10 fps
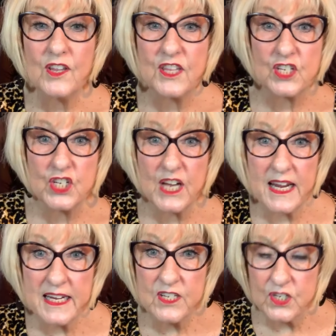The
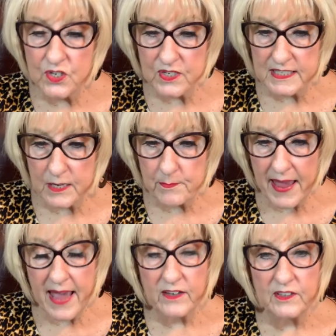change in your sleep
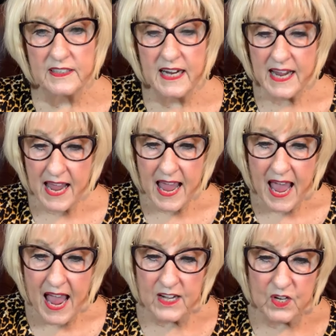pattern.
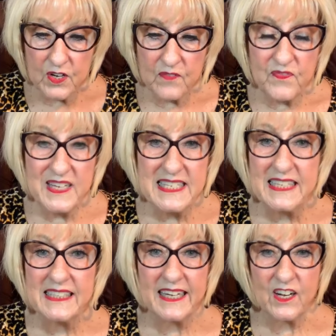And
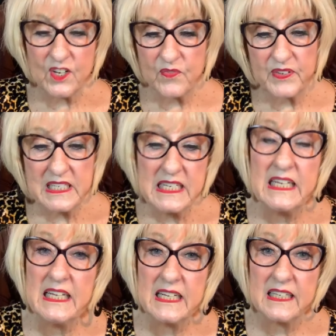physically, are you
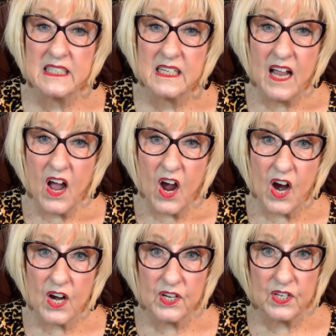fatigued?
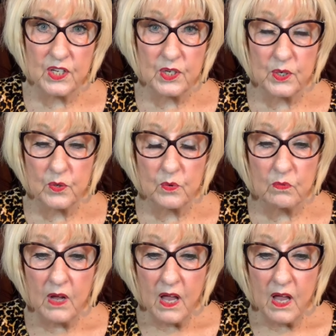Are you...